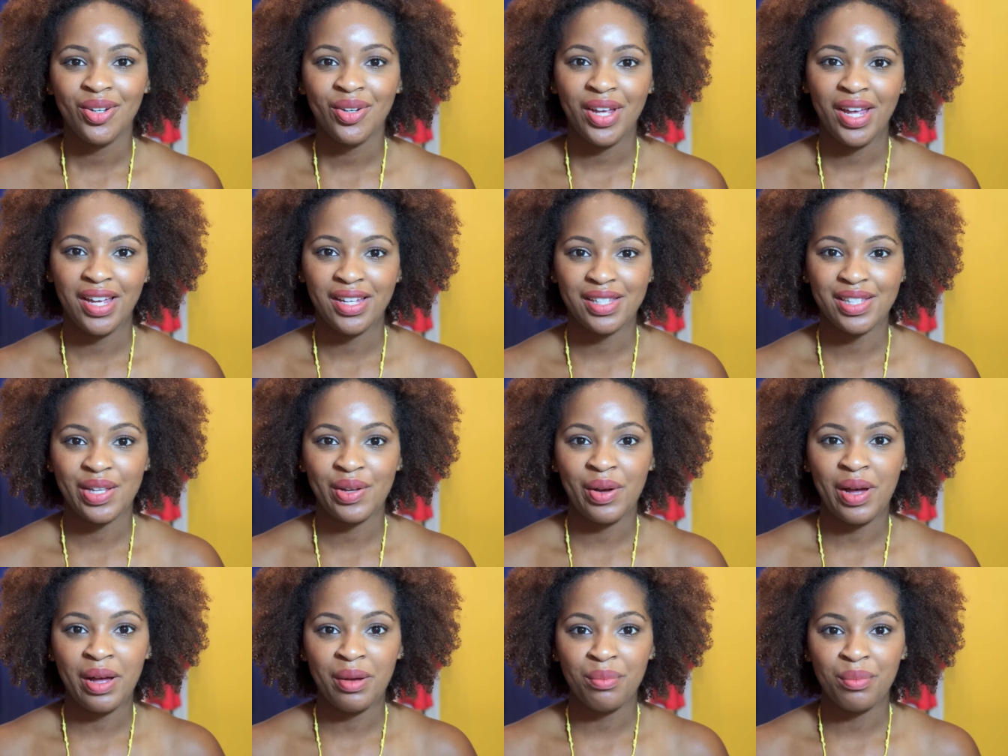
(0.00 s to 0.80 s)
Okay, so
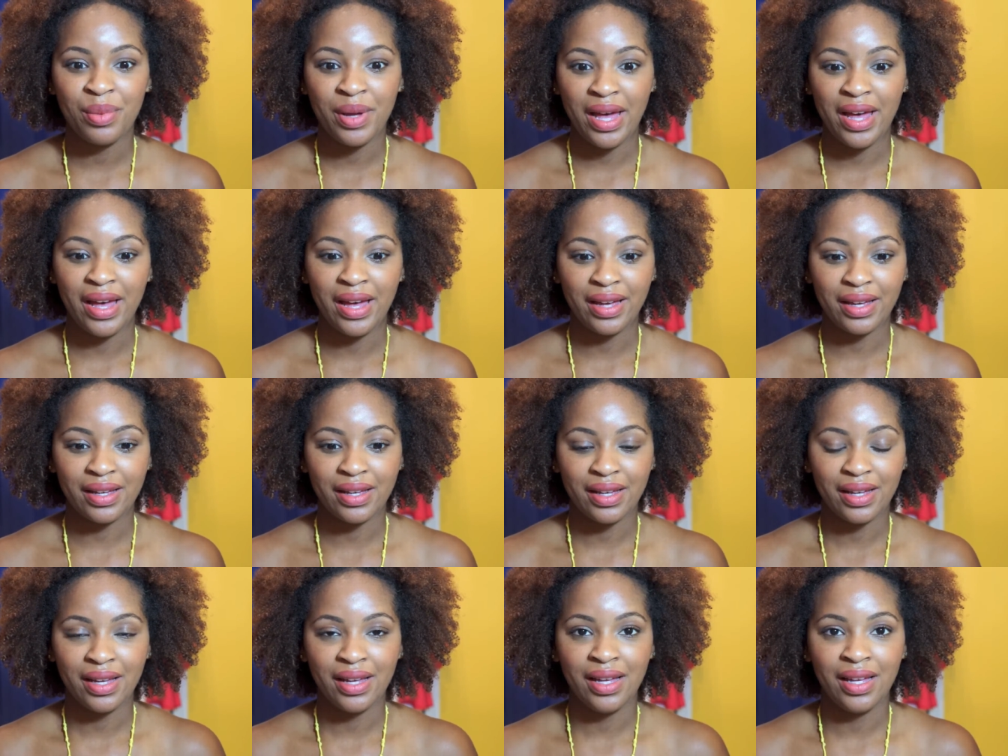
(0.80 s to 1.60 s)
I'm
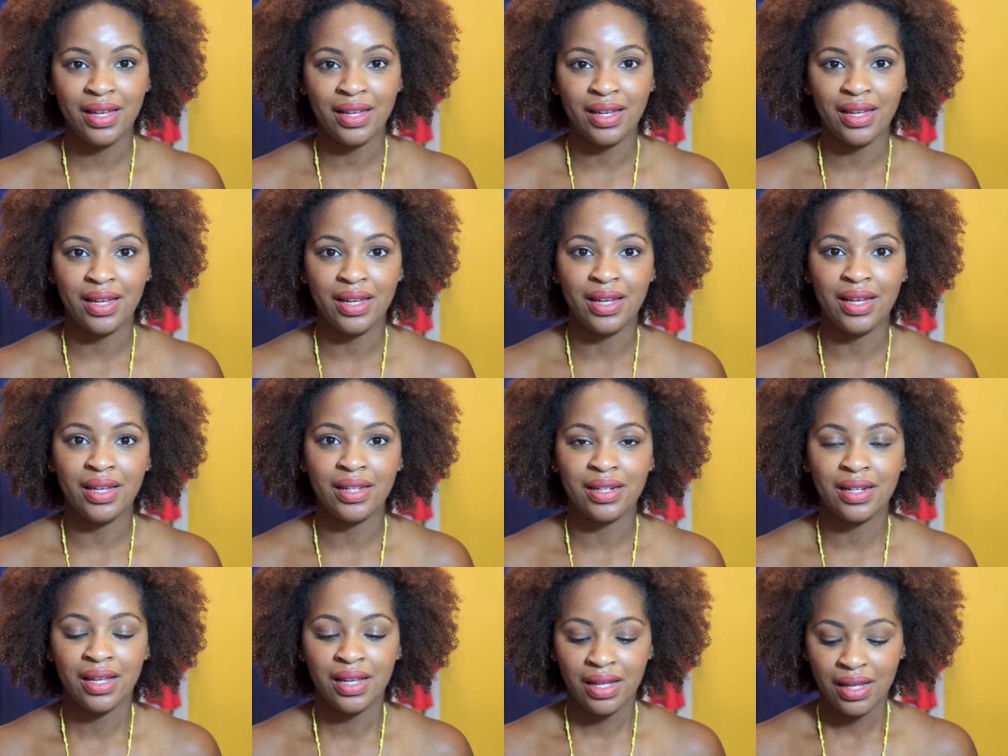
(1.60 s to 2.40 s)
back
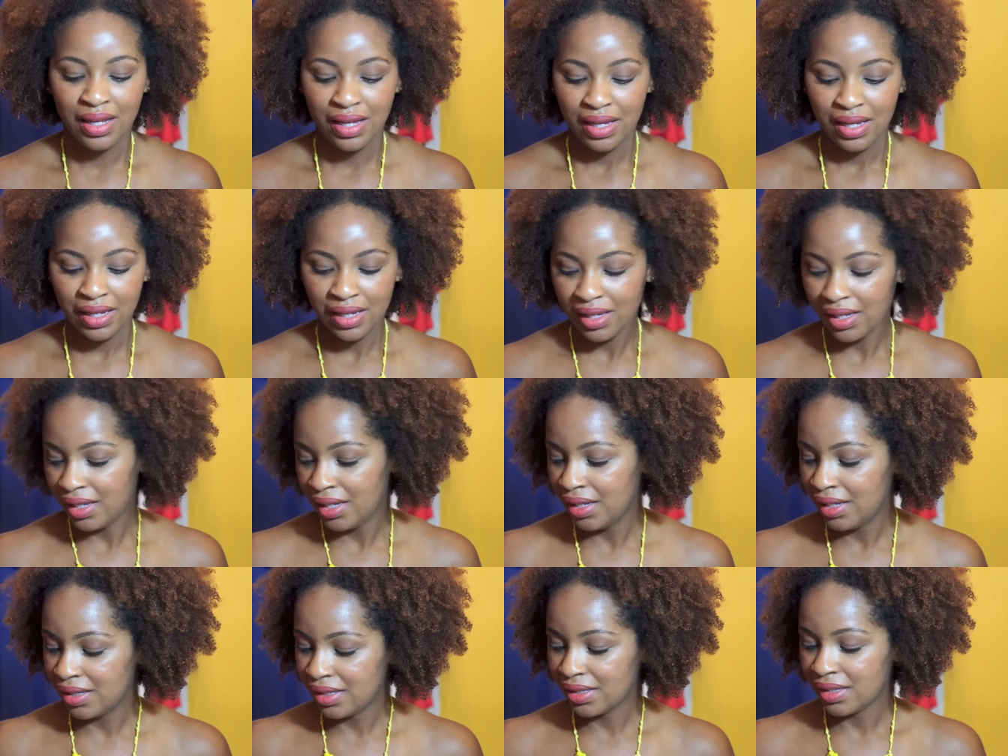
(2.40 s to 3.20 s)
and
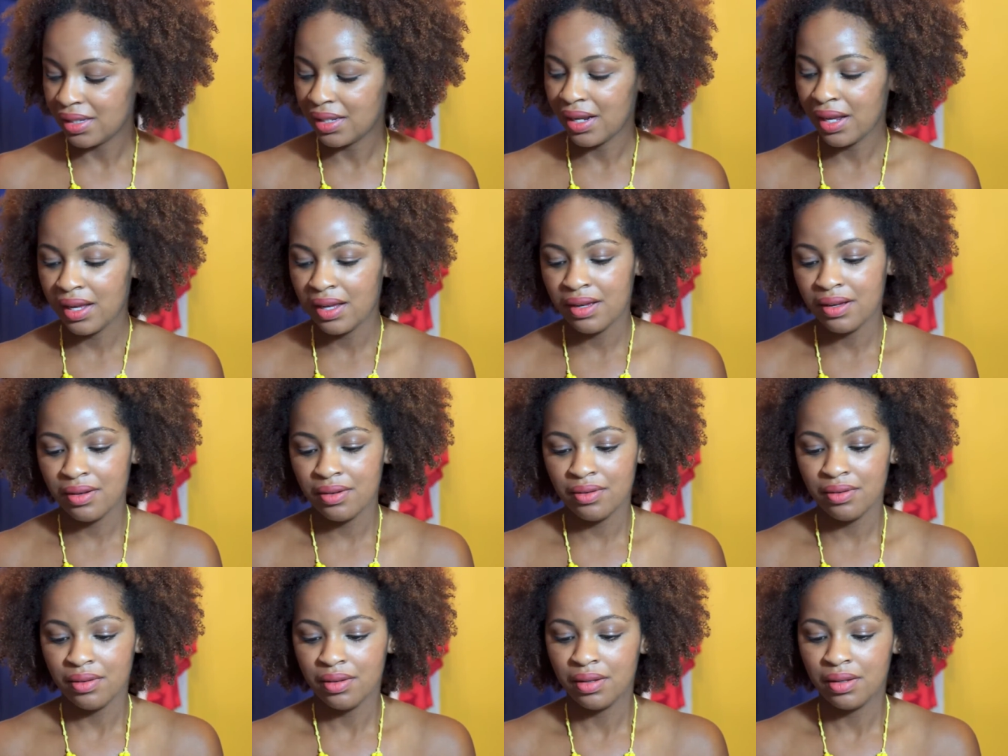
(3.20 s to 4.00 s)
it is
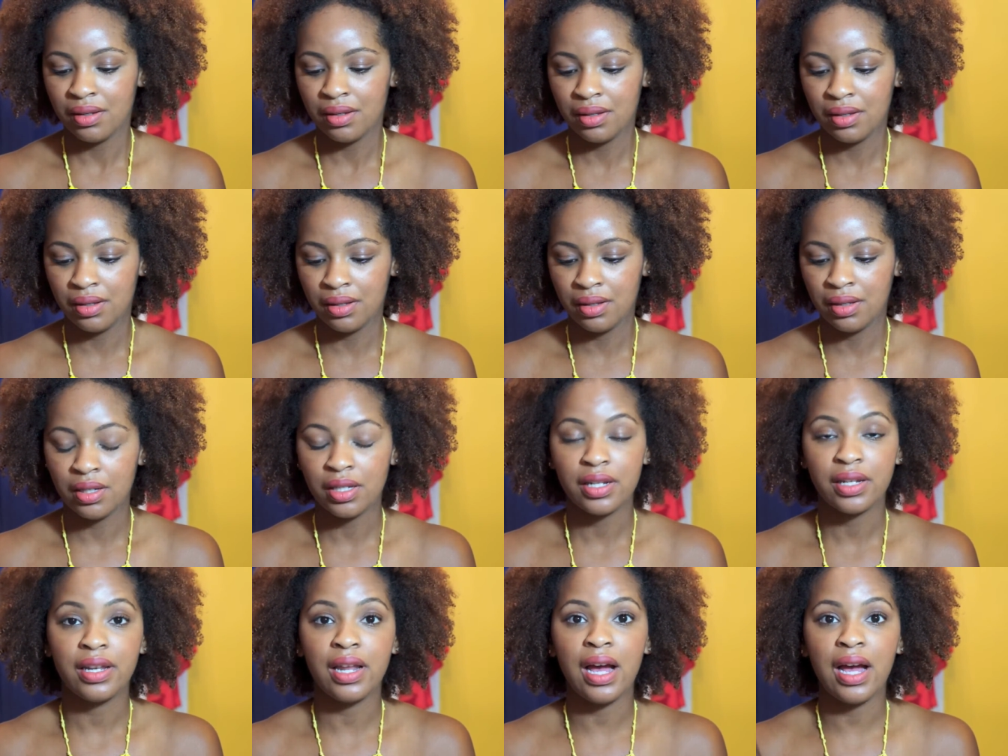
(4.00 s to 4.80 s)
now
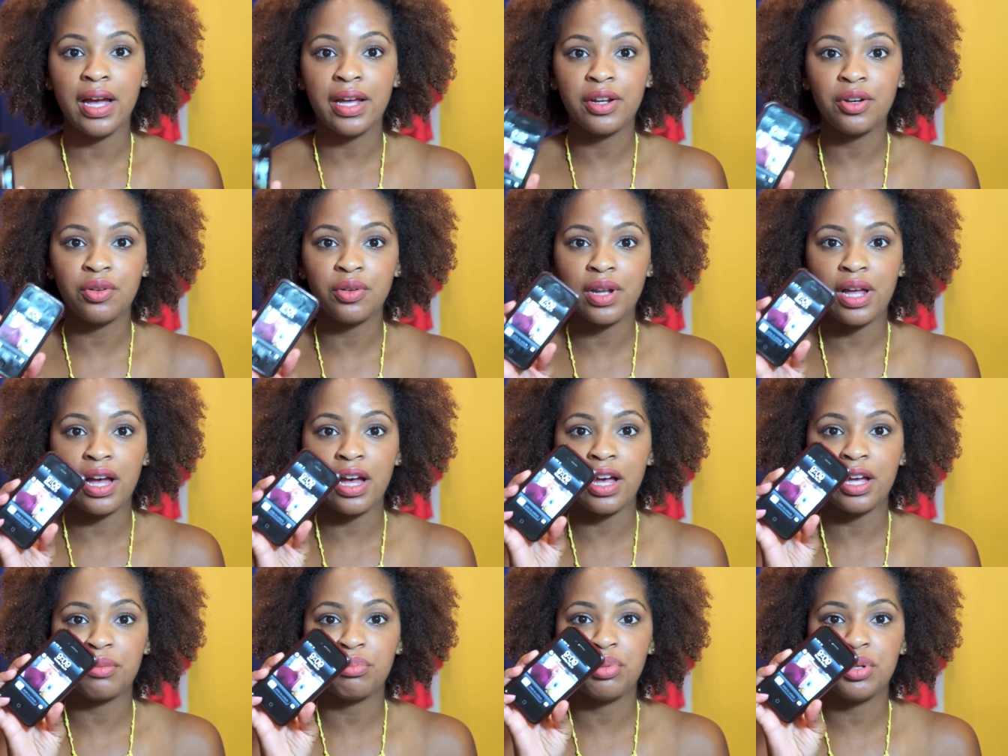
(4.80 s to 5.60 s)

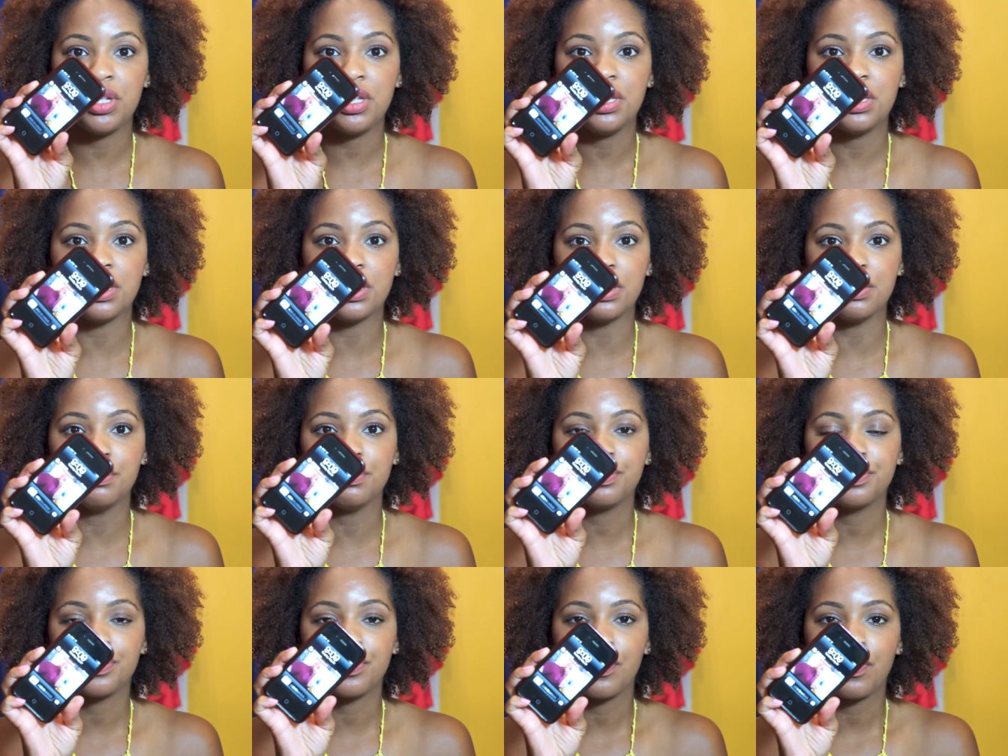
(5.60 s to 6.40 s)
9.09
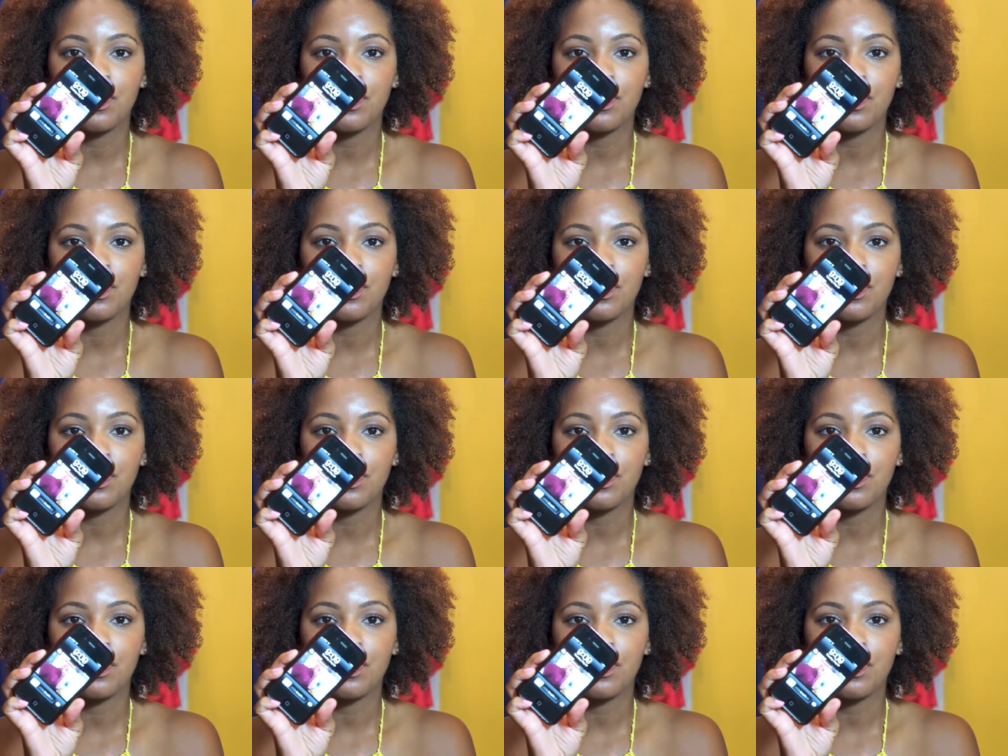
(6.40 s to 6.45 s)
p.m.